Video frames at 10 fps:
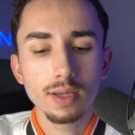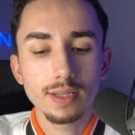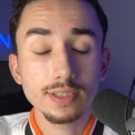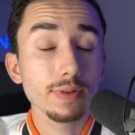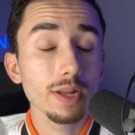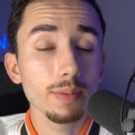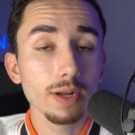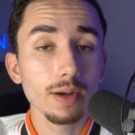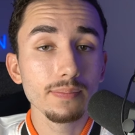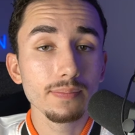this
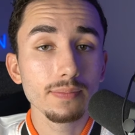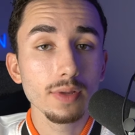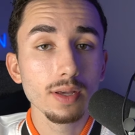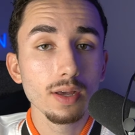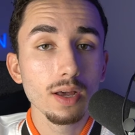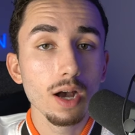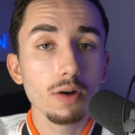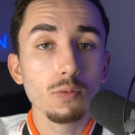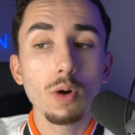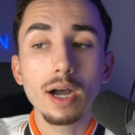phenomenon
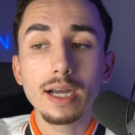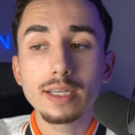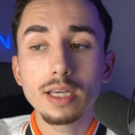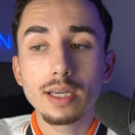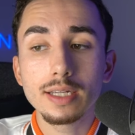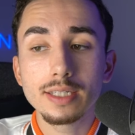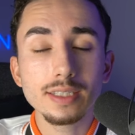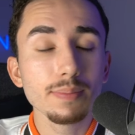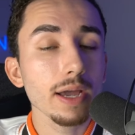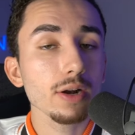of why it
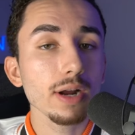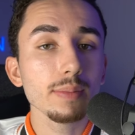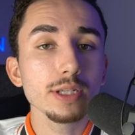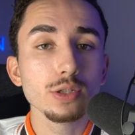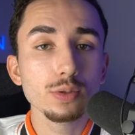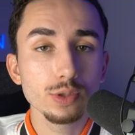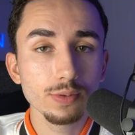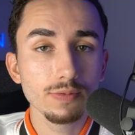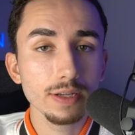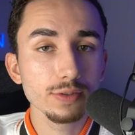doesn't matter how many
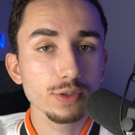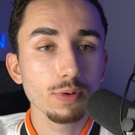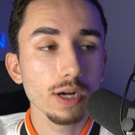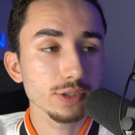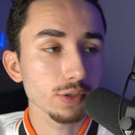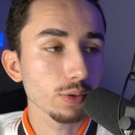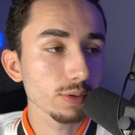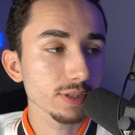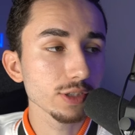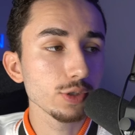YouTube videos you watch or
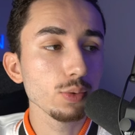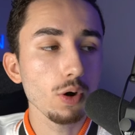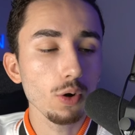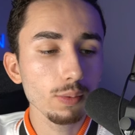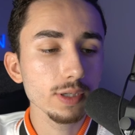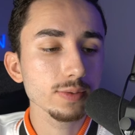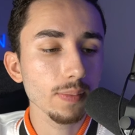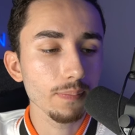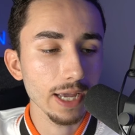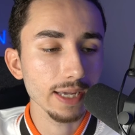courses, you always
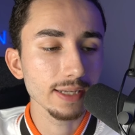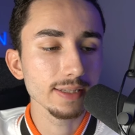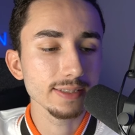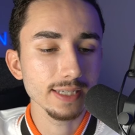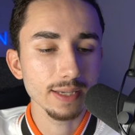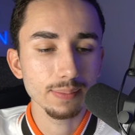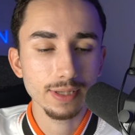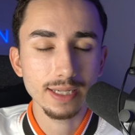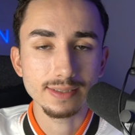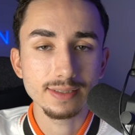remain in the same
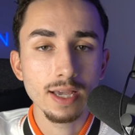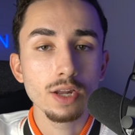place.